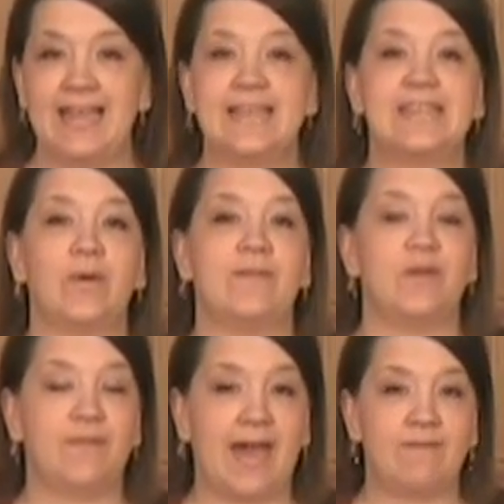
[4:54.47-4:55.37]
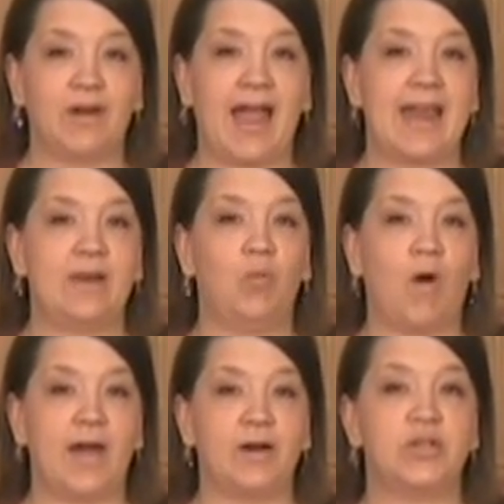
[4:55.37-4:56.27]
So if you've ever added
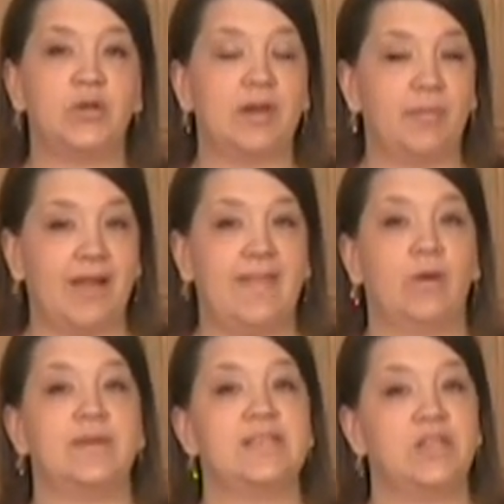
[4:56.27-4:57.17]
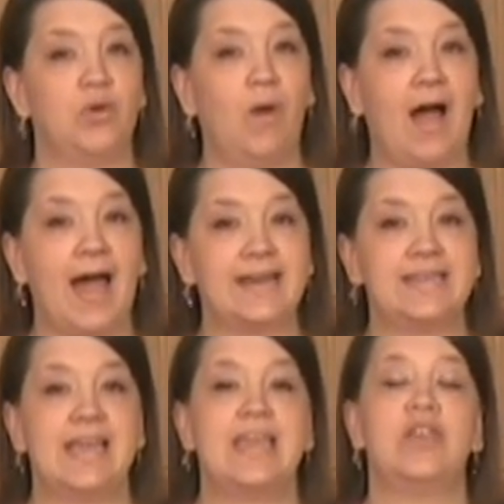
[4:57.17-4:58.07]
water to your bread that was too hot,
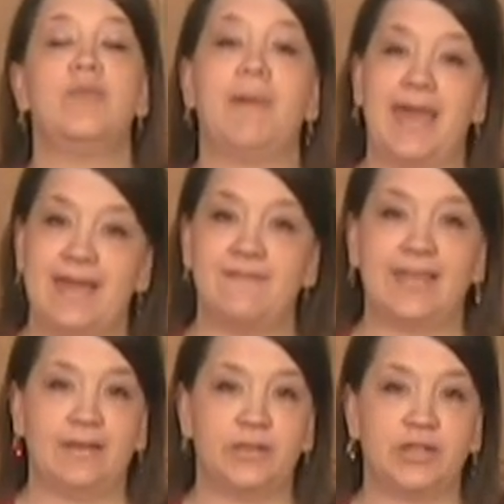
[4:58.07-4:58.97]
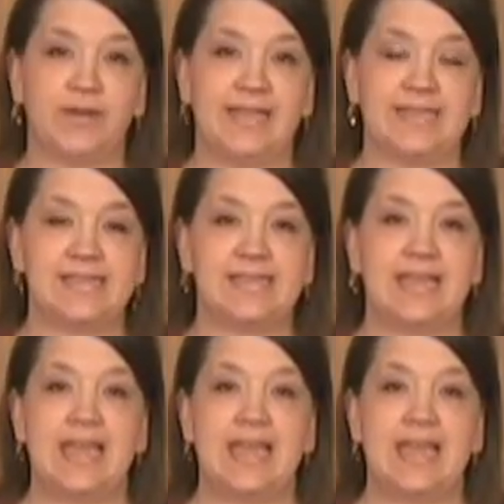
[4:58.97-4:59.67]
you may have killed your yeast.